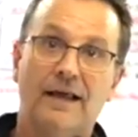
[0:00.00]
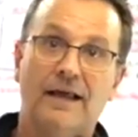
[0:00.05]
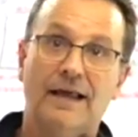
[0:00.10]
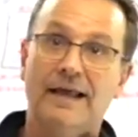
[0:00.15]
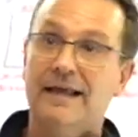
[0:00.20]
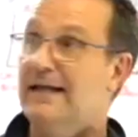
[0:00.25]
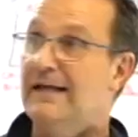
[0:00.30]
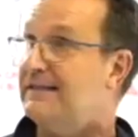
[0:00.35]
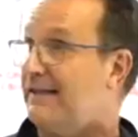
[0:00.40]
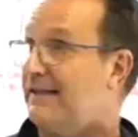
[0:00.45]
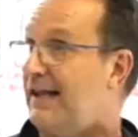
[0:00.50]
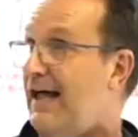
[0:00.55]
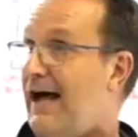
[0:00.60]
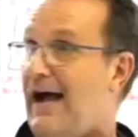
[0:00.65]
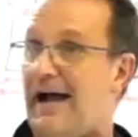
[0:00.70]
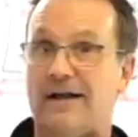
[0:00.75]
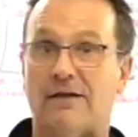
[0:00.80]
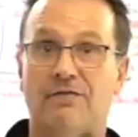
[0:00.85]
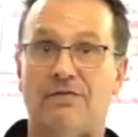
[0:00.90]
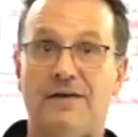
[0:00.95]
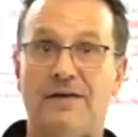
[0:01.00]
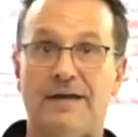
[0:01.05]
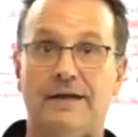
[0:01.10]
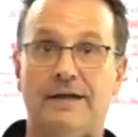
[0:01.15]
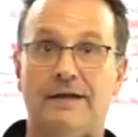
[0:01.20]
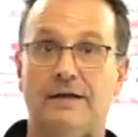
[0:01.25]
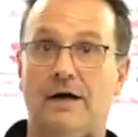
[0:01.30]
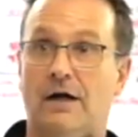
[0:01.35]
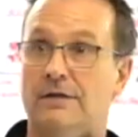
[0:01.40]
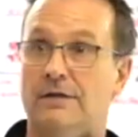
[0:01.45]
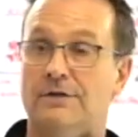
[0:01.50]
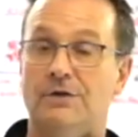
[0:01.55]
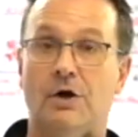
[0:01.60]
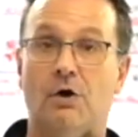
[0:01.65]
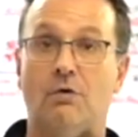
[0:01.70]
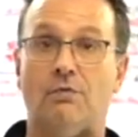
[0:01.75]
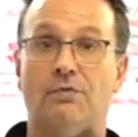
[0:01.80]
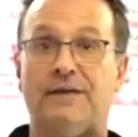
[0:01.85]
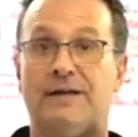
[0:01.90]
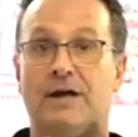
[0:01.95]
is like the, you
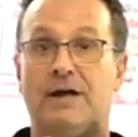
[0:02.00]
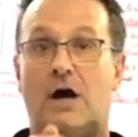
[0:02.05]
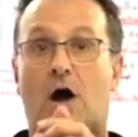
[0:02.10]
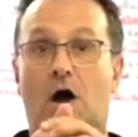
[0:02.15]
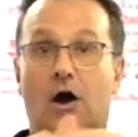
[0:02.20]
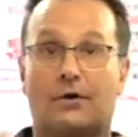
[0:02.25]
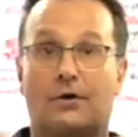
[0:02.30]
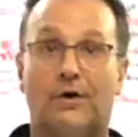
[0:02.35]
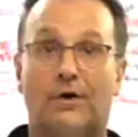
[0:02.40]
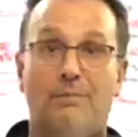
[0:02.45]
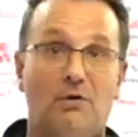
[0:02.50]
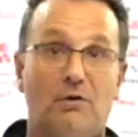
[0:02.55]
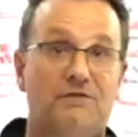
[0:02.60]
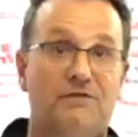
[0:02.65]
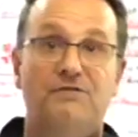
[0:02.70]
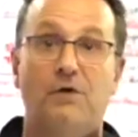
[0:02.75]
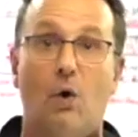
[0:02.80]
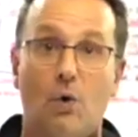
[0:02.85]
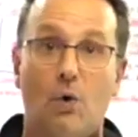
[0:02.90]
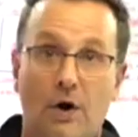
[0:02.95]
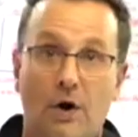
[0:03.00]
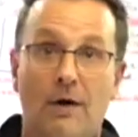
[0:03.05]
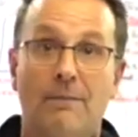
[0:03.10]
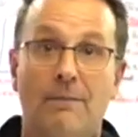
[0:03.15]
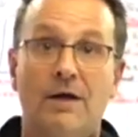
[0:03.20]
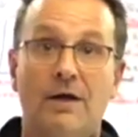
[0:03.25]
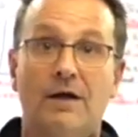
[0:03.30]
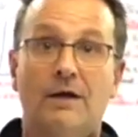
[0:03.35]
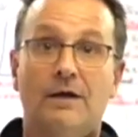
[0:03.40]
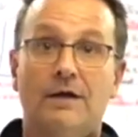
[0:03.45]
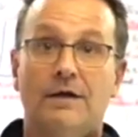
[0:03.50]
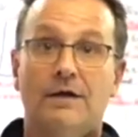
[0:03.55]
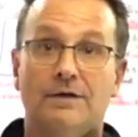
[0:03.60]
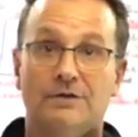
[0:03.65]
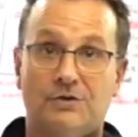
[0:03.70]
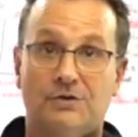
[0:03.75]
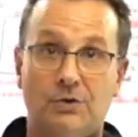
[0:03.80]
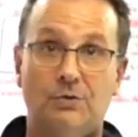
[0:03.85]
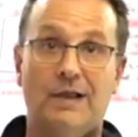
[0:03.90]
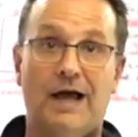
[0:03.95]
know, the honorable forum
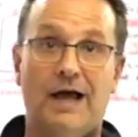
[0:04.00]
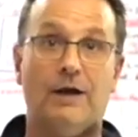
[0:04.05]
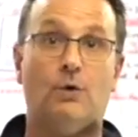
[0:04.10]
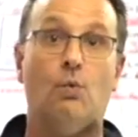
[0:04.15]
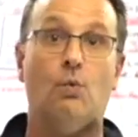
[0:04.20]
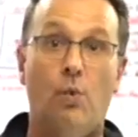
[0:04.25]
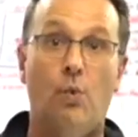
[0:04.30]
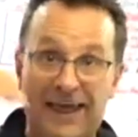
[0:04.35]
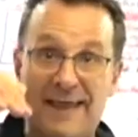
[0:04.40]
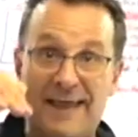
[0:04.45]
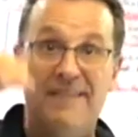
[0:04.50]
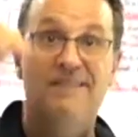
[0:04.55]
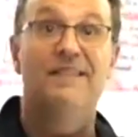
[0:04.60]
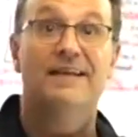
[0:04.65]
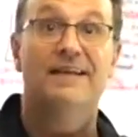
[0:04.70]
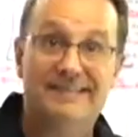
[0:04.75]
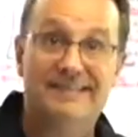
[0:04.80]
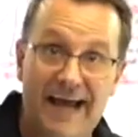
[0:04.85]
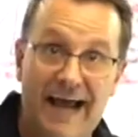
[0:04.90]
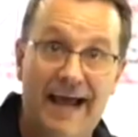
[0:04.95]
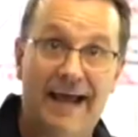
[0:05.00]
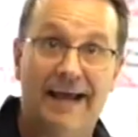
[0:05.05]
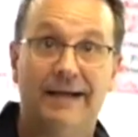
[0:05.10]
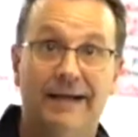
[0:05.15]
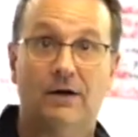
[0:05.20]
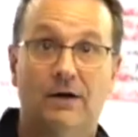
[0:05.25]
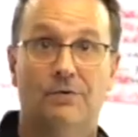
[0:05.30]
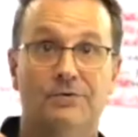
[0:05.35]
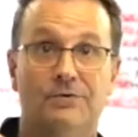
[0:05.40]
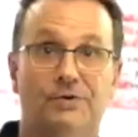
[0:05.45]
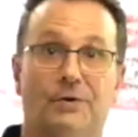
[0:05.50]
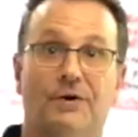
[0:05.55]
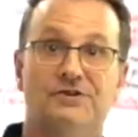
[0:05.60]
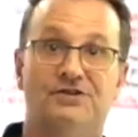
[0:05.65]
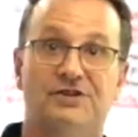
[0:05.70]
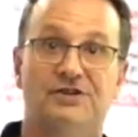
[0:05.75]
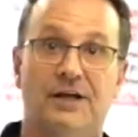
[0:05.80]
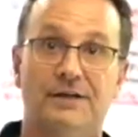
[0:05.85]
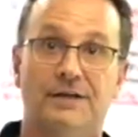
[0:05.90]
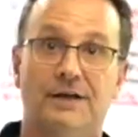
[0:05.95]
to like win the day on your
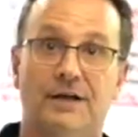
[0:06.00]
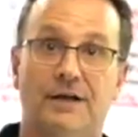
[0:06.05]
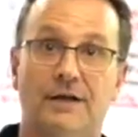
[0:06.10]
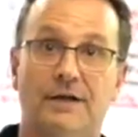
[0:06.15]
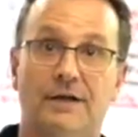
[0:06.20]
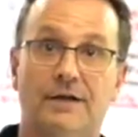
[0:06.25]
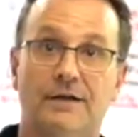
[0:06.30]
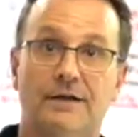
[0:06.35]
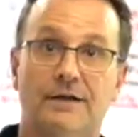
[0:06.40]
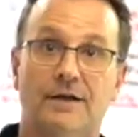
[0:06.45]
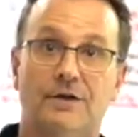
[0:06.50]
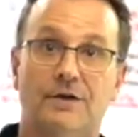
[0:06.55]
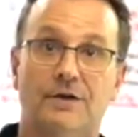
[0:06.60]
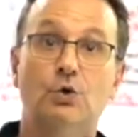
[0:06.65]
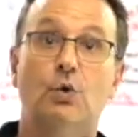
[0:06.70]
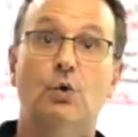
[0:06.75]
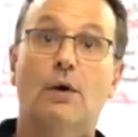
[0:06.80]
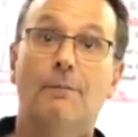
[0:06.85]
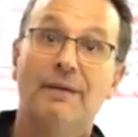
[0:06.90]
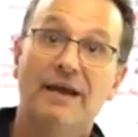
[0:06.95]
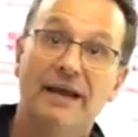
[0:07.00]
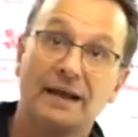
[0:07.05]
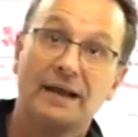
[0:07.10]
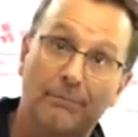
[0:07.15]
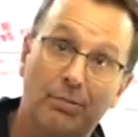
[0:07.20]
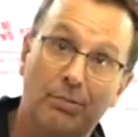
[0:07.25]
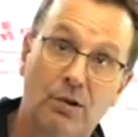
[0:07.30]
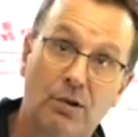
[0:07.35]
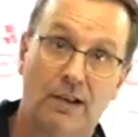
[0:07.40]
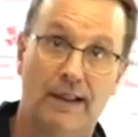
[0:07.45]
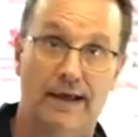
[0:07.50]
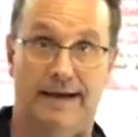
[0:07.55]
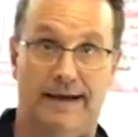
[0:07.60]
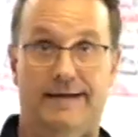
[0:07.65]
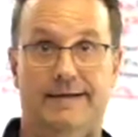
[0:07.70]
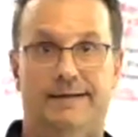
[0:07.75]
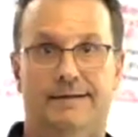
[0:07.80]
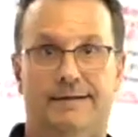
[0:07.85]
agenda, you are being played